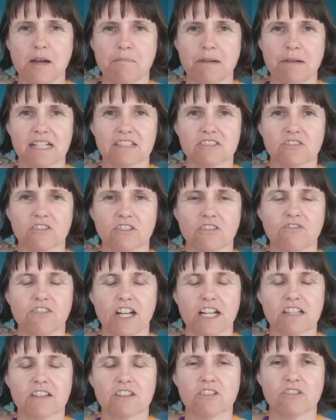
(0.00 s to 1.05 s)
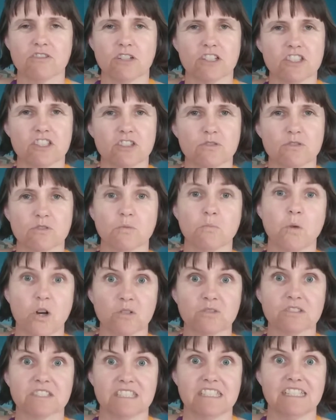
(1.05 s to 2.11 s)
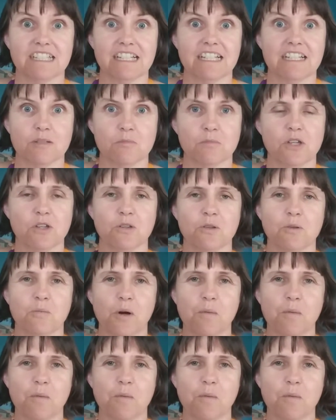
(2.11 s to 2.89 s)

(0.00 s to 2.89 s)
pass on the faith to her children while sitting in the pew,